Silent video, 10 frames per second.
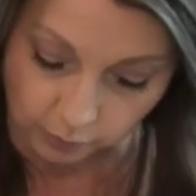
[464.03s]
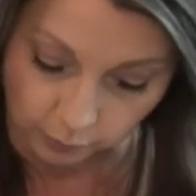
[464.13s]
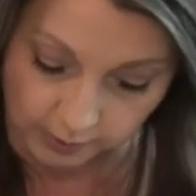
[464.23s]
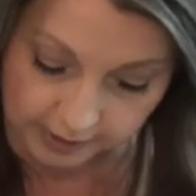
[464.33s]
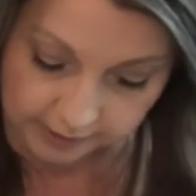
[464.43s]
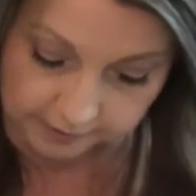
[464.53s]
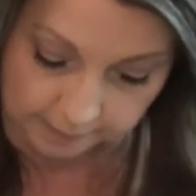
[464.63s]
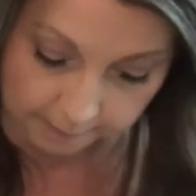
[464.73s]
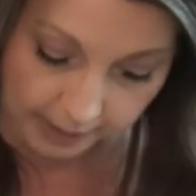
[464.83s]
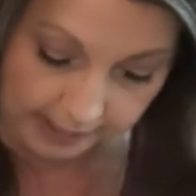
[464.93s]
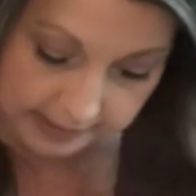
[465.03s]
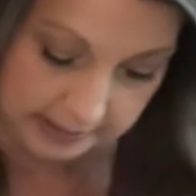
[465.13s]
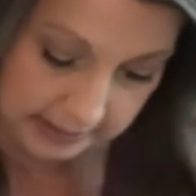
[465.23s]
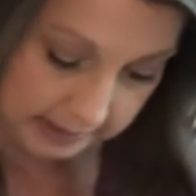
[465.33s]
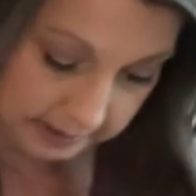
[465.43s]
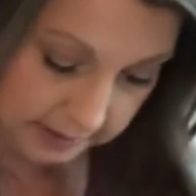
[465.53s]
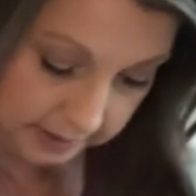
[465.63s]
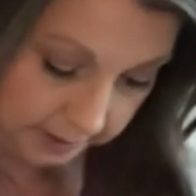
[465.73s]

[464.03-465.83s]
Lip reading: with my ink.